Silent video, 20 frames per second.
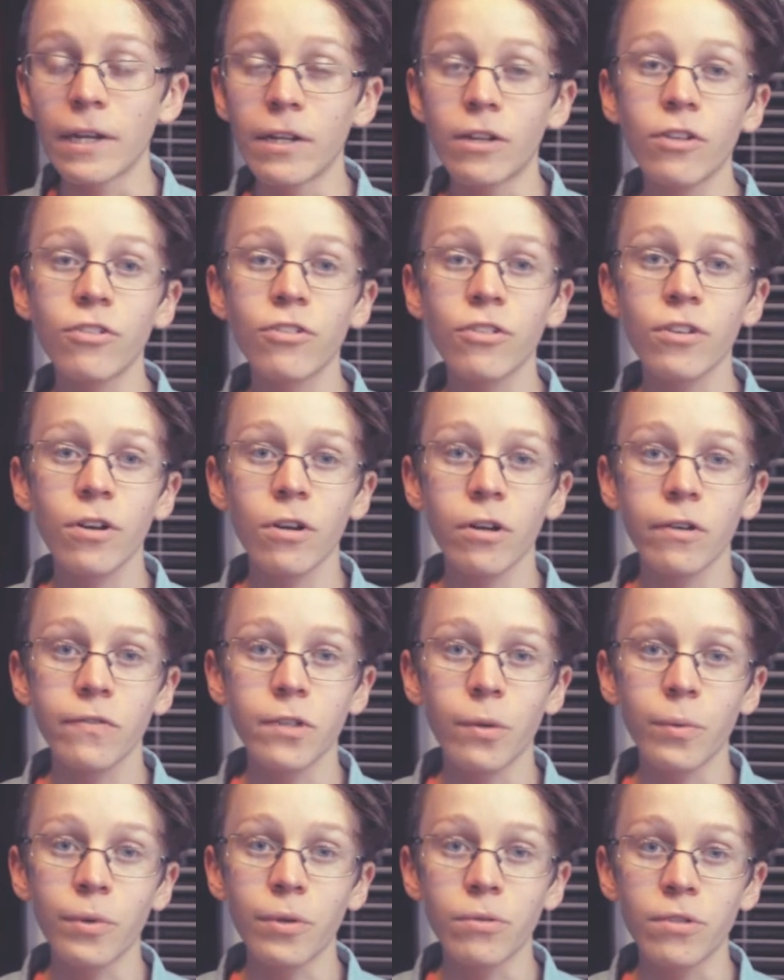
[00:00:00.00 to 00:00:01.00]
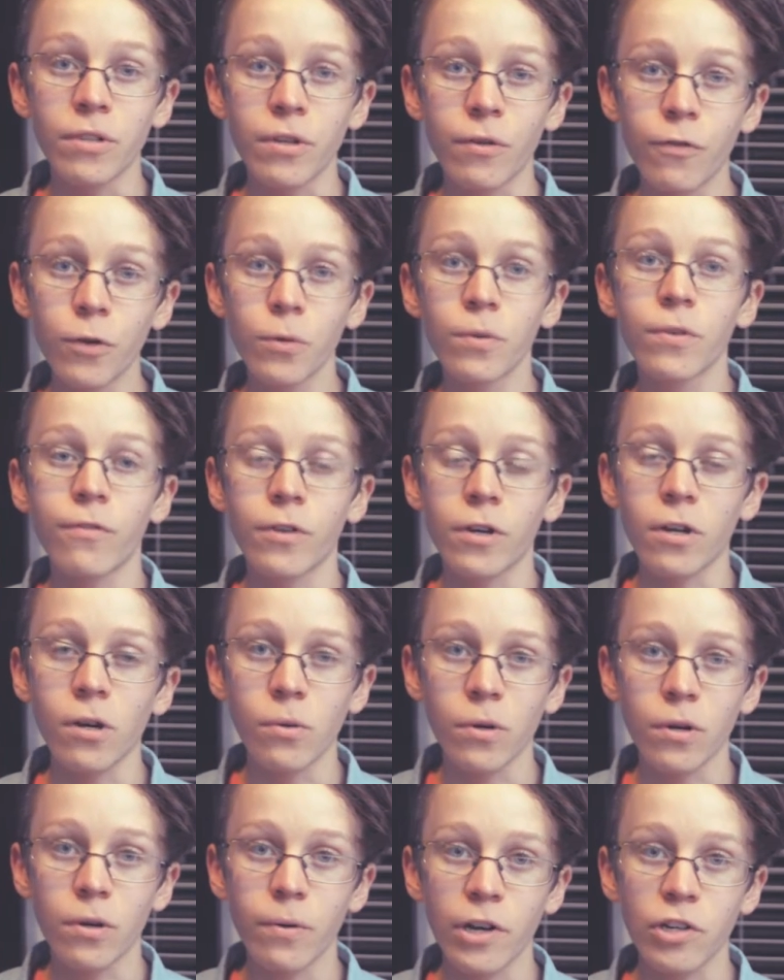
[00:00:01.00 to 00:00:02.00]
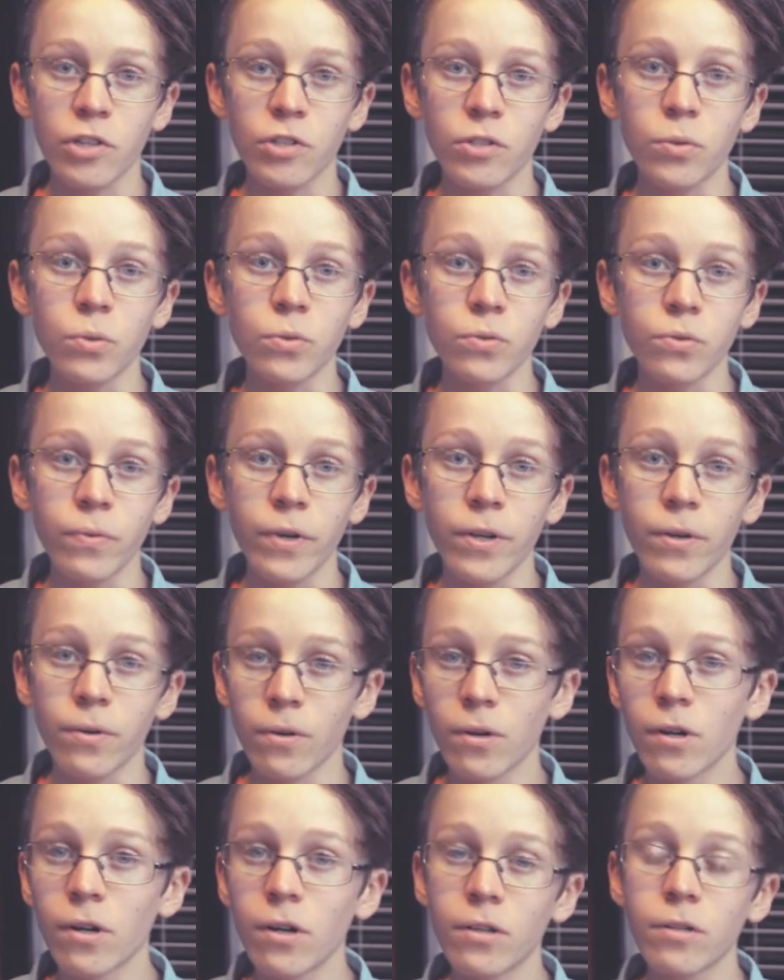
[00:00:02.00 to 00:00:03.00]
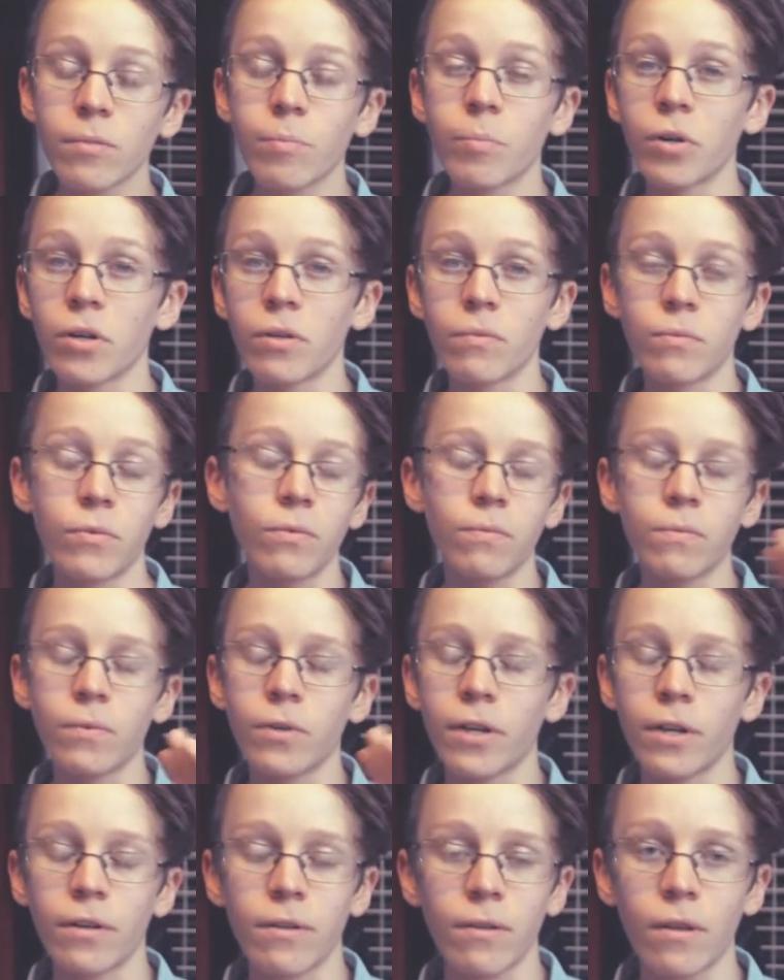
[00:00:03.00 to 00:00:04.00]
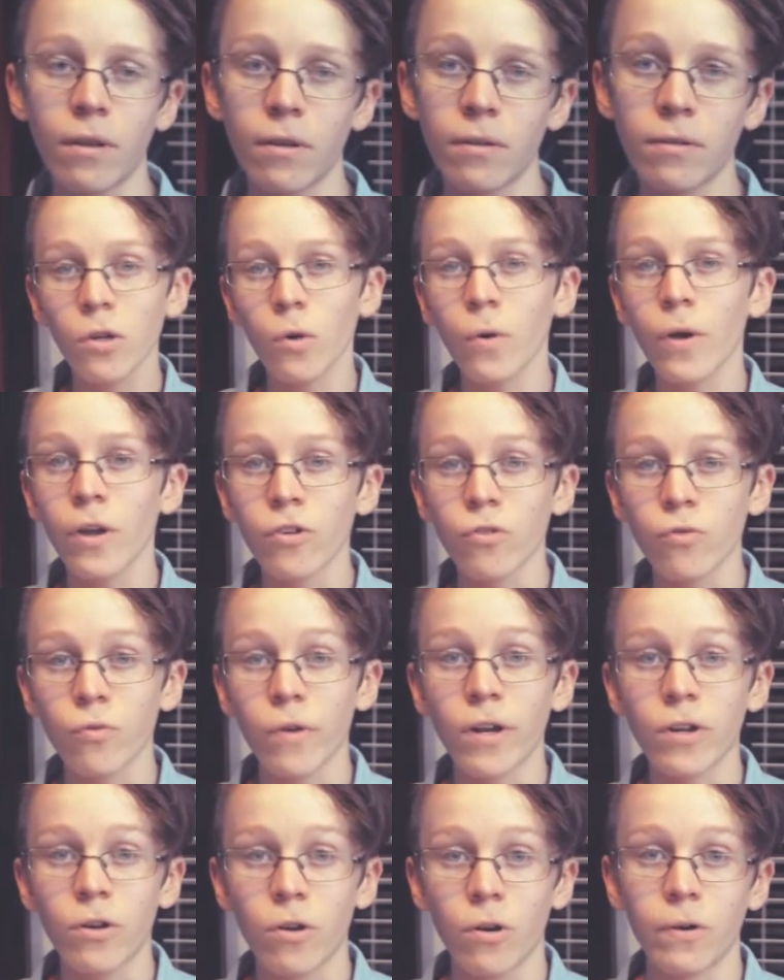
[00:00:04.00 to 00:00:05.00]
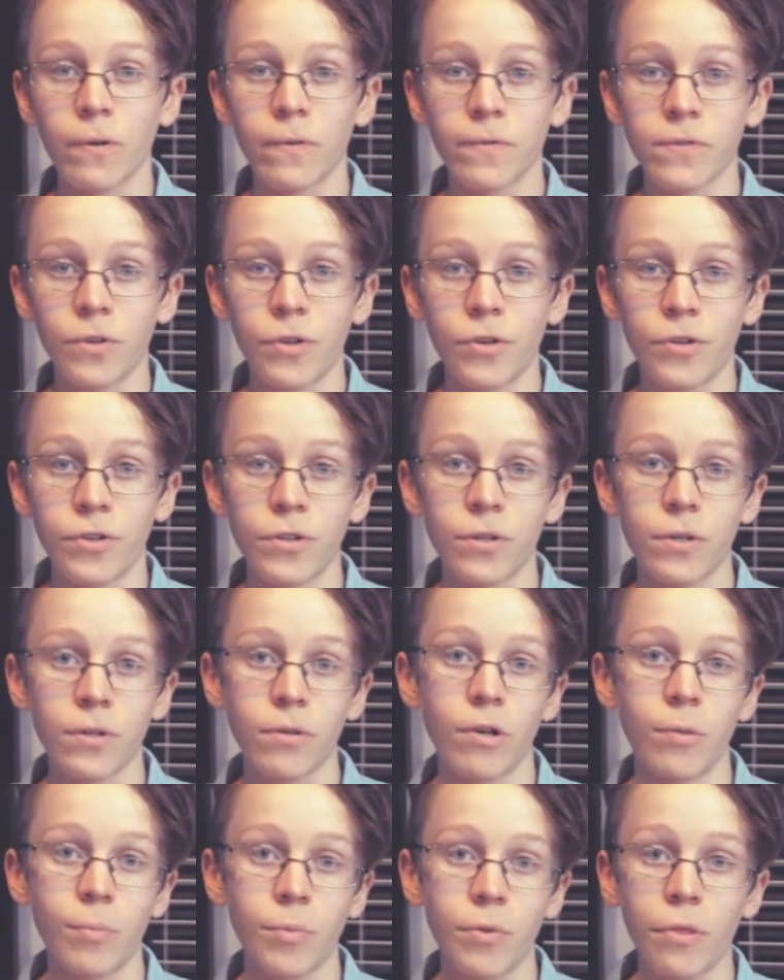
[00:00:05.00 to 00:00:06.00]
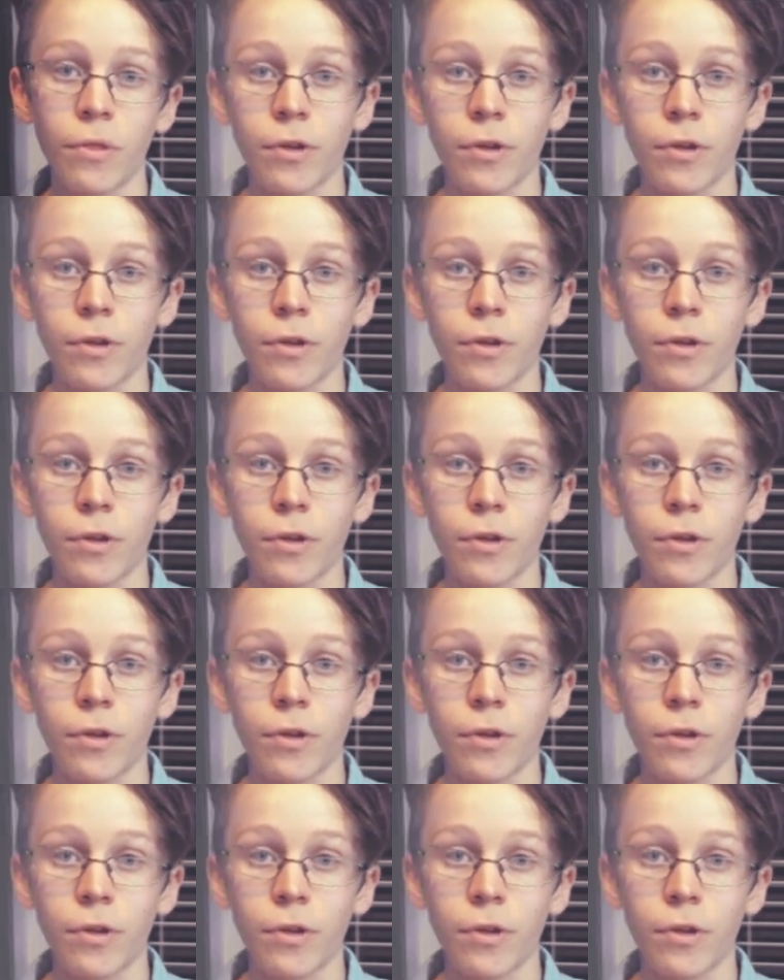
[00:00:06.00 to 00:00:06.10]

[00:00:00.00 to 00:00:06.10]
addition to curves, I'll be using a few different color correction tools later on, but we'll get to that. Go ahead and drag curves onto your clip. The